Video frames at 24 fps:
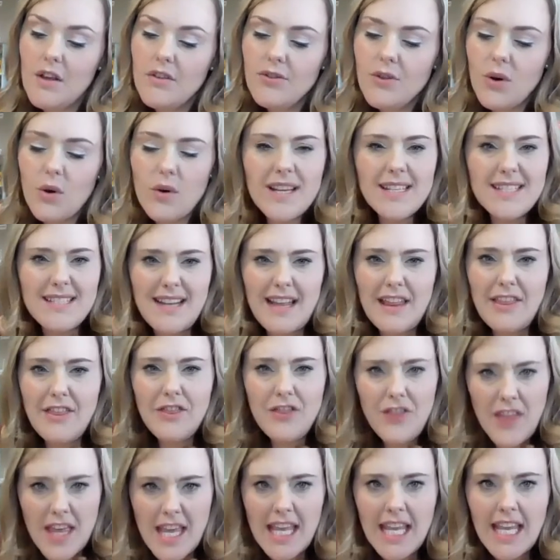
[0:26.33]
Thor isn't a
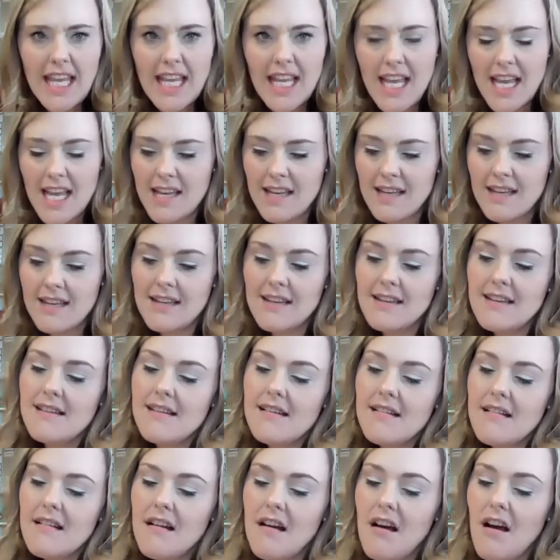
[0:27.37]
thing,
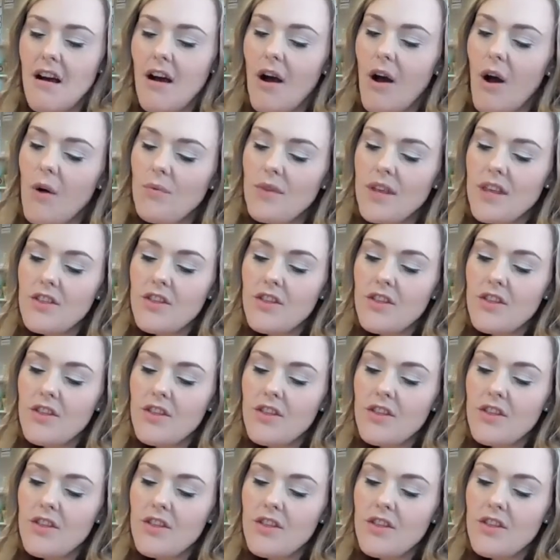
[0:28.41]
only